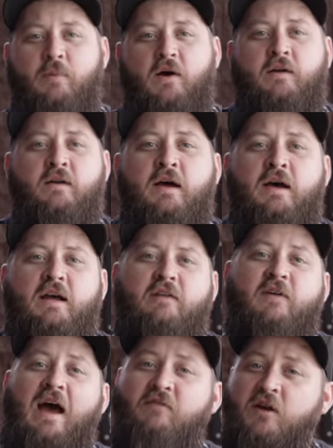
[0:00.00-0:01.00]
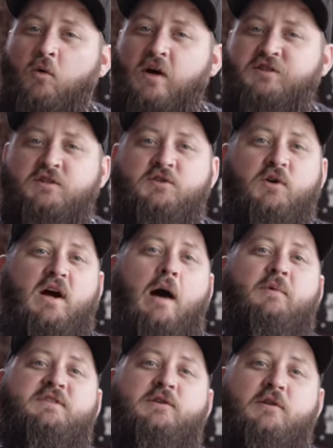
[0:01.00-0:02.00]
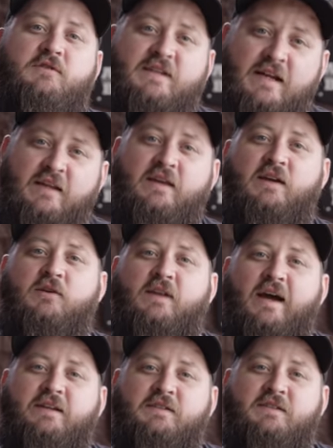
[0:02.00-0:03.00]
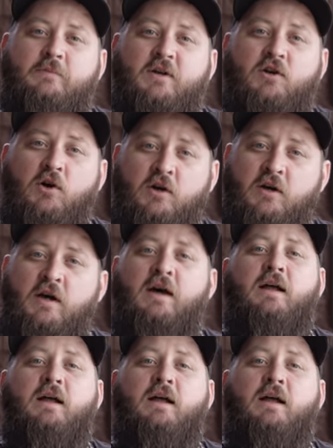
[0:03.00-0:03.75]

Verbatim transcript: button. And if you have any questions or comments or there's anything you'd like to see me cook,